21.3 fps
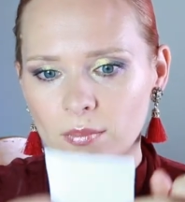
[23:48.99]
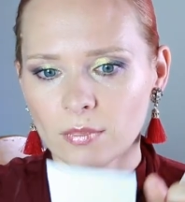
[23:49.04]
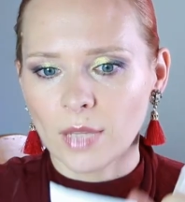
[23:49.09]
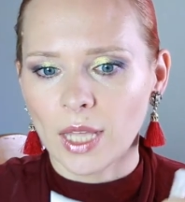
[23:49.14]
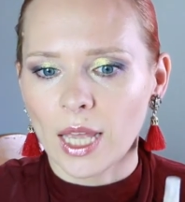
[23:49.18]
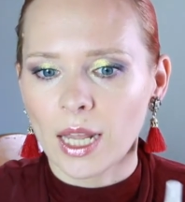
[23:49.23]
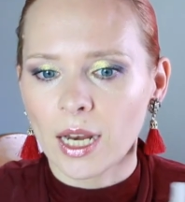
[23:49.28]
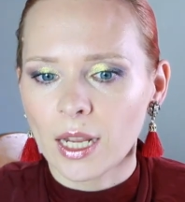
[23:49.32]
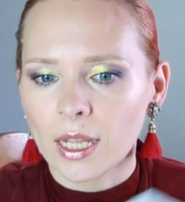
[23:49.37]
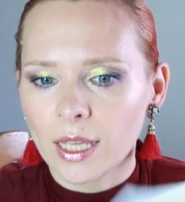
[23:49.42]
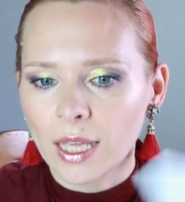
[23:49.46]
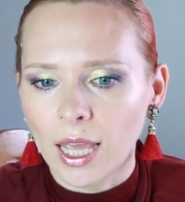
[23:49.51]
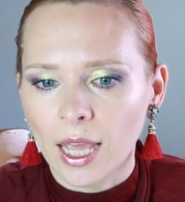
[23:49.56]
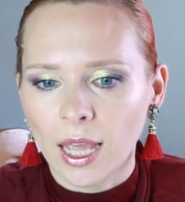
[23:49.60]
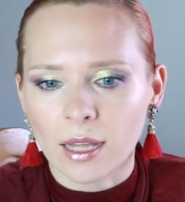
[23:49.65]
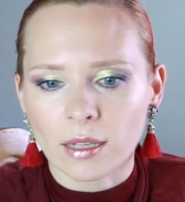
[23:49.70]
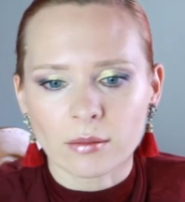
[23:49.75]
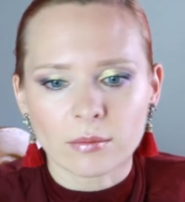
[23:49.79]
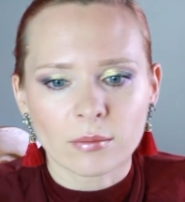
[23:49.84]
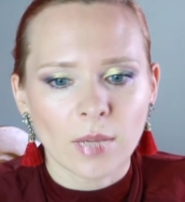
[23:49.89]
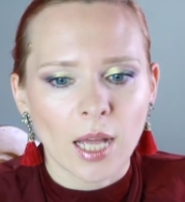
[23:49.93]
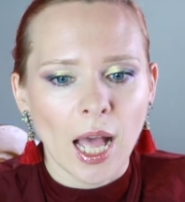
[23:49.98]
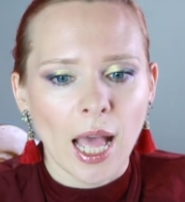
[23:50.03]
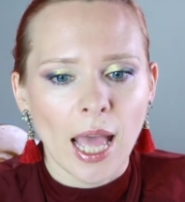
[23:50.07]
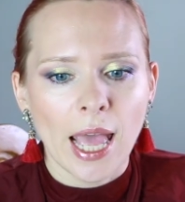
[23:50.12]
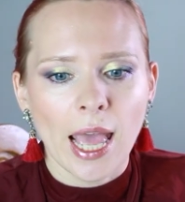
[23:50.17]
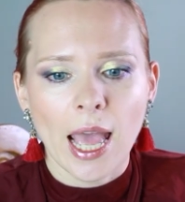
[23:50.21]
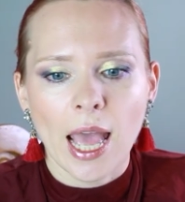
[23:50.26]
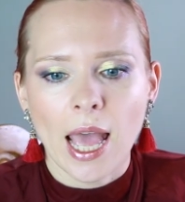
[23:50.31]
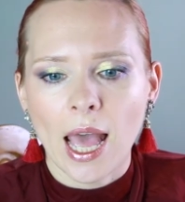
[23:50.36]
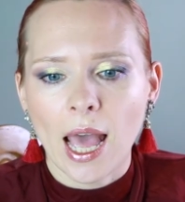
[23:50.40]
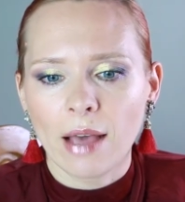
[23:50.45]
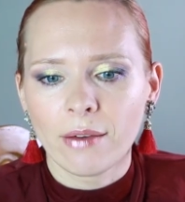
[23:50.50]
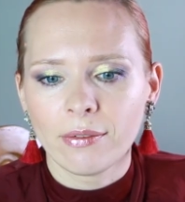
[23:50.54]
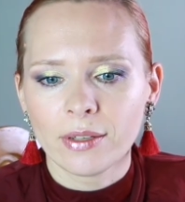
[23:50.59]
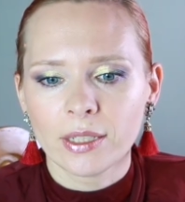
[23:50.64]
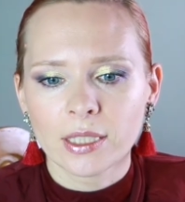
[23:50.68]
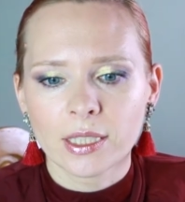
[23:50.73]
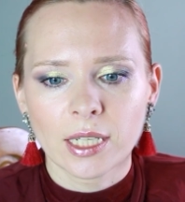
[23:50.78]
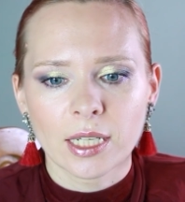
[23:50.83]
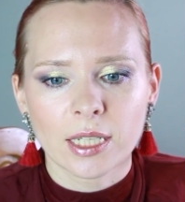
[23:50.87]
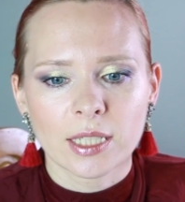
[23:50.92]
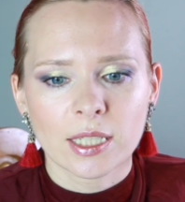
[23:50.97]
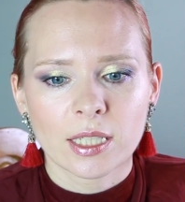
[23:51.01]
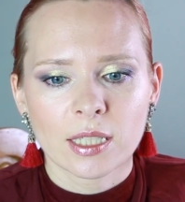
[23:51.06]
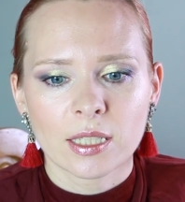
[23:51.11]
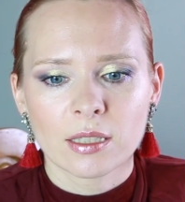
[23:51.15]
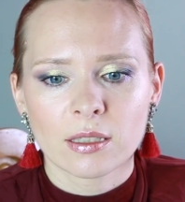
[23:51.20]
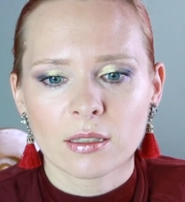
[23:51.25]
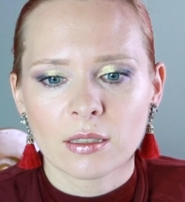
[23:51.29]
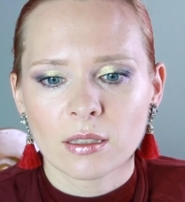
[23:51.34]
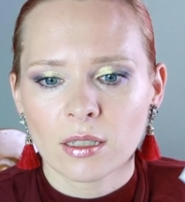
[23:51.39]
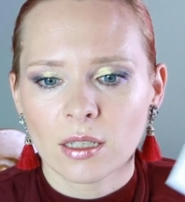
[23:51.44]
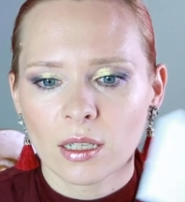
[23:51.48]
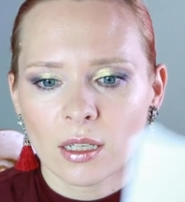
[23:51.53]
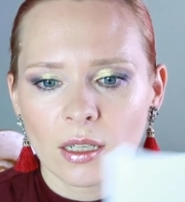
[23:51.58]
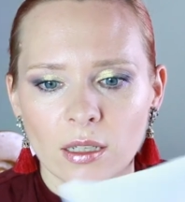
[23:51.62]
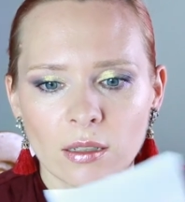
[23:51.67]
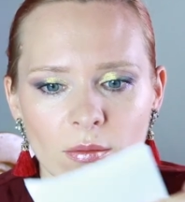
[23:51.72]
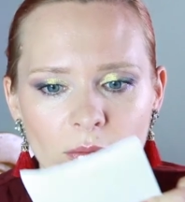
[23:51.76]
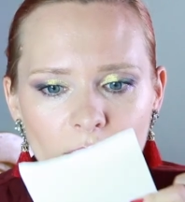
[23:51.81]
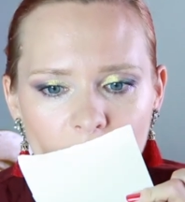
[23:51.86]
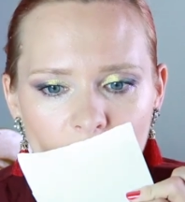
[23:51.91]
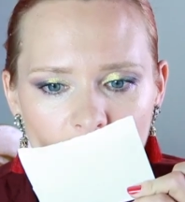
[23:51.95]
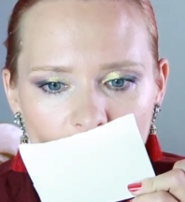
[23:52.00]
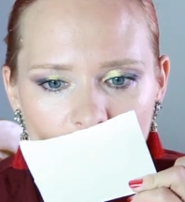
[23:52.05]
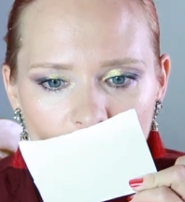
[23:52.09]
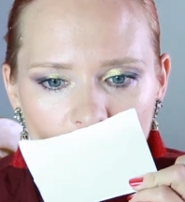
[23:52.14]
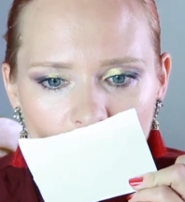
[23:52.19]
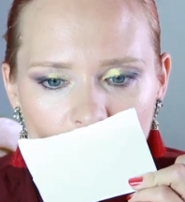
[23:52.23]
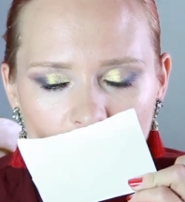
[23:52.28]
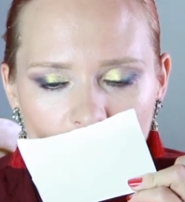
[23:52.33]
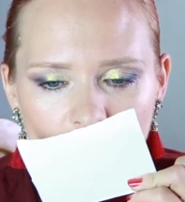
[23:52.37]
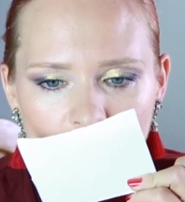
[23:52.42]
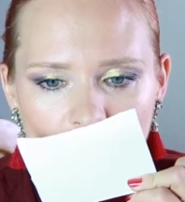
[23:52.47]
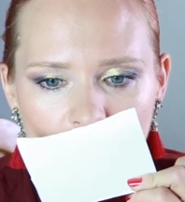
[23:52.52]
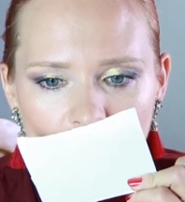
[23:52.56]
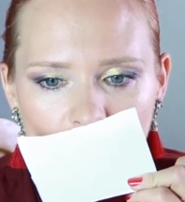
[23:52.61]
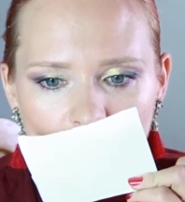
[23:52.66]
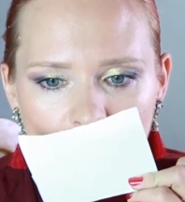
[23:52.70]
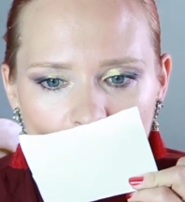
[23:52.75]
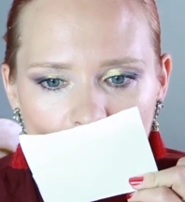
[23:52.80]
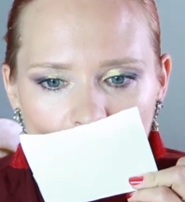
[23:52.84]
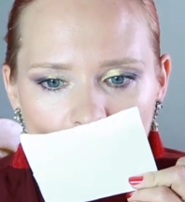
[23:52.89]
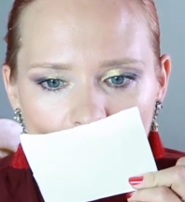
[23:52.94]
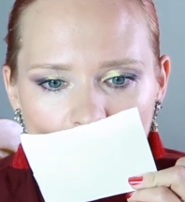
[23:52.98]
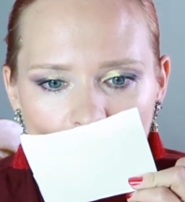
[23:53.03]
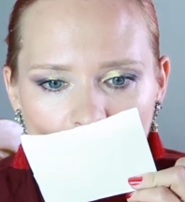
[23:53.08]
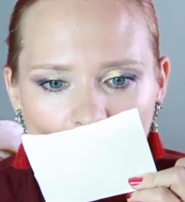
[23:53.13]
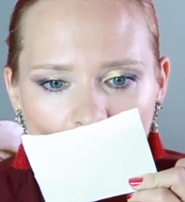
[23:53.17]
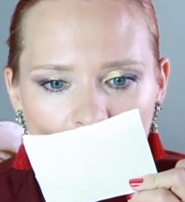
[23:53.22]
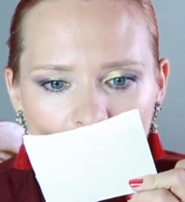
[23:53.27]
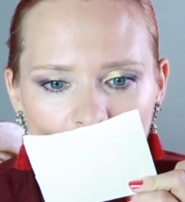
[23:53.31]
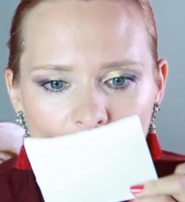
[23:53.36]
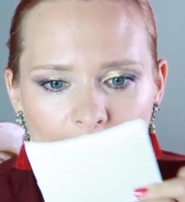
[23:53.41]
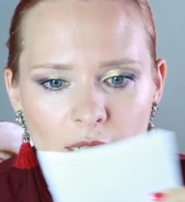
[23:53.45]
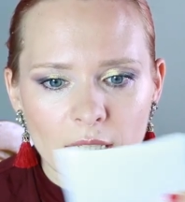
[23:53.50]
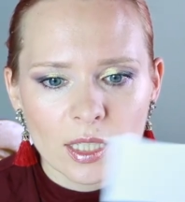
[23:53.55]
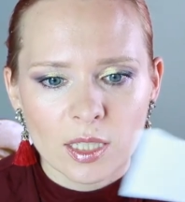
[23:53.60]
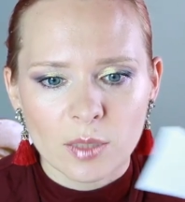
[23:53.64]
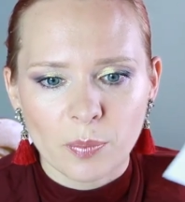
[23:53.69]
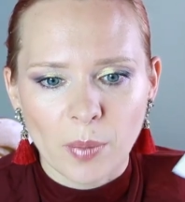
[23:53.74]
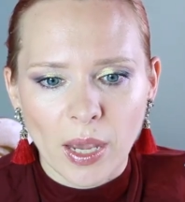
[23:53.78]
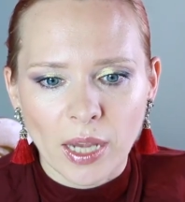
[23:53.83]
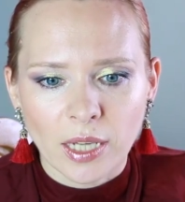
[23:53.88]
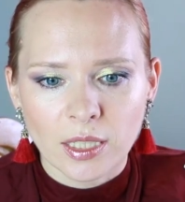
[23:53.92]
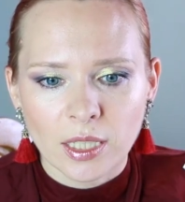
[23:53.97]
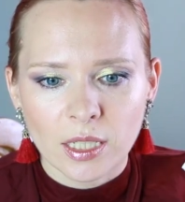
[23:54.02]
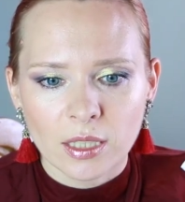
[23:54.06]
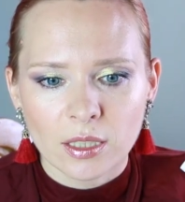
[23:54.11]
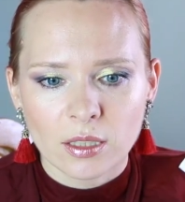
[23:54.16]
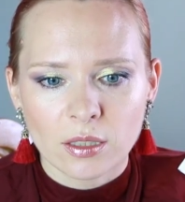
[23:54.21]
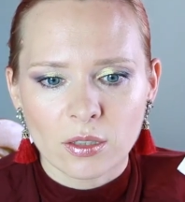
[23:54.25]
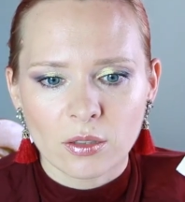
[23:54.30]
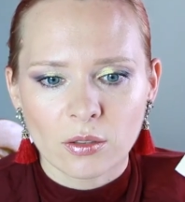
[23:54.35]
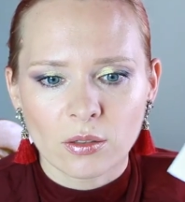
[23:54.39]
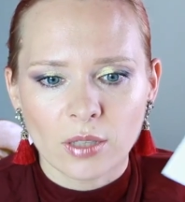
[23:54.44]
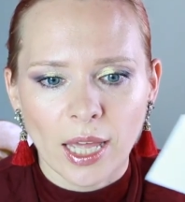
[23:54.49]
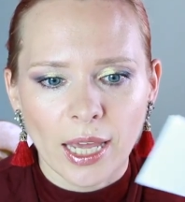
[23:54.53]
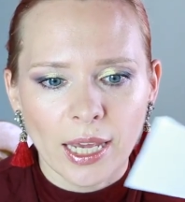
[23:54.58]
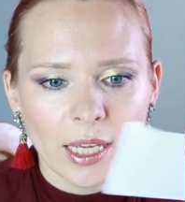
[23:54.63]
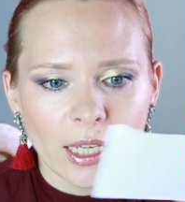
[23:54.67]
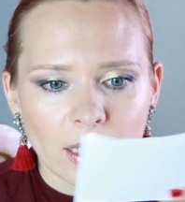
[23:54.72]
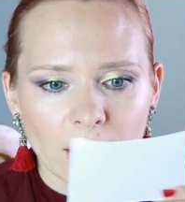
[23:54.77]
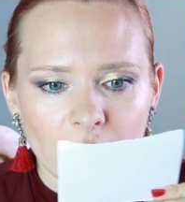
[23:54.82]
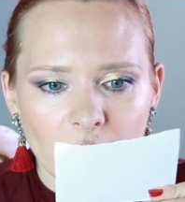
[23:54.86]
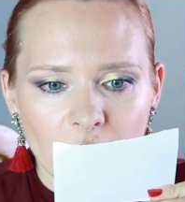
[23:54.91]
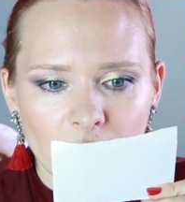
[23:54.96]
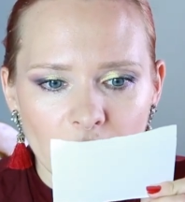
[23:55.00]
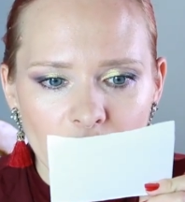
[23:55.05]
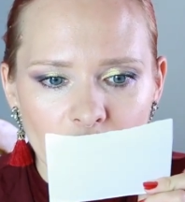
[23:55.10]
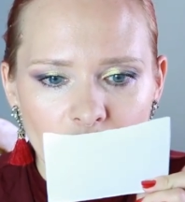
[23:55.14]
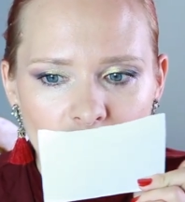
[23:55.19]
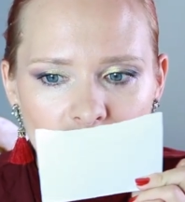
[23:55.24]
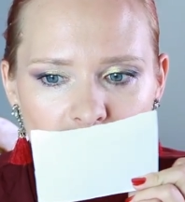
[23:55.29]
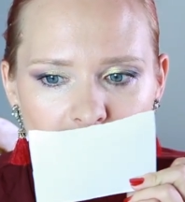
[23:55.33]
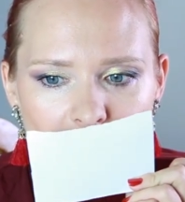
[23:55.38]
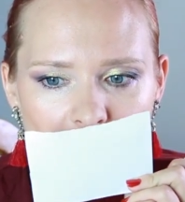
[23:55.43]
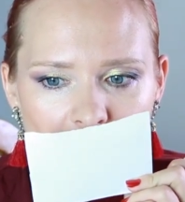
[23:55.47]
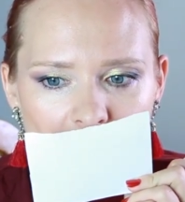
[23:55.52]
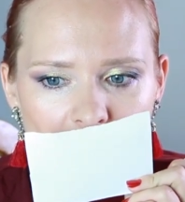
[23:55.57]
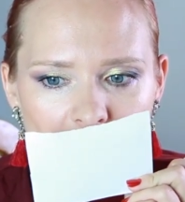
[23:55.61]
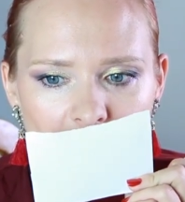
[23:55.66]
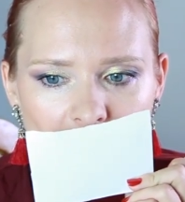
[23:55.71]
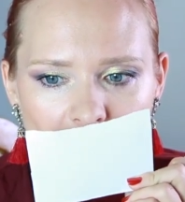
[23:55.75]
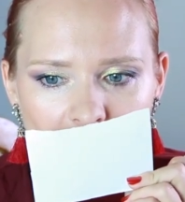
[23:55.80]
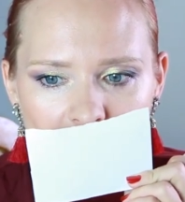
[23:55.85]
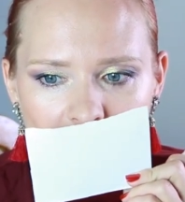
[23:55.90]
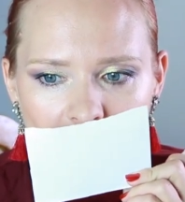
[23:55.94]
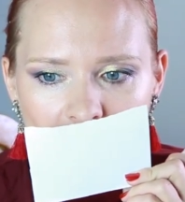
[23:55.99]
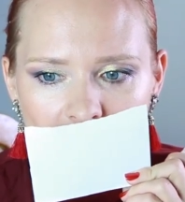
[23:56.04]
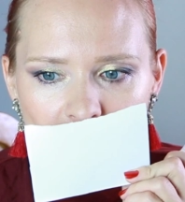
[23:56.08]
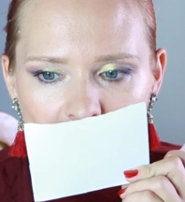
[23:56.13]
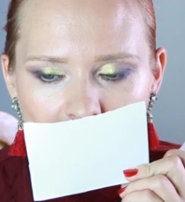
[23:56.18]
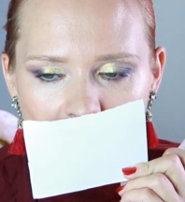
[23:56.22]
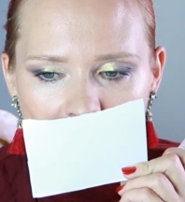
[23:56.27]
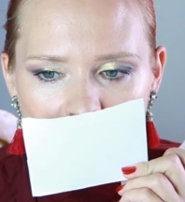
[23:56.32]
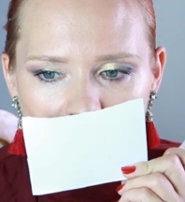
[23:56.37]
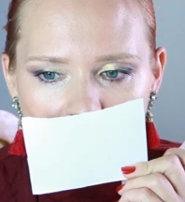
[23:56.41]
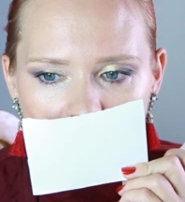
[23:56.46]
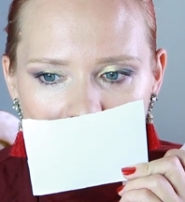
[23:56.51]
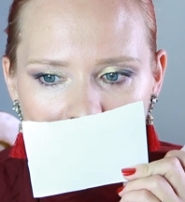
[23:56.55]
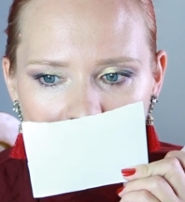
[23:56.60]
And again, I haven't expected to like it nearly as much as I really do.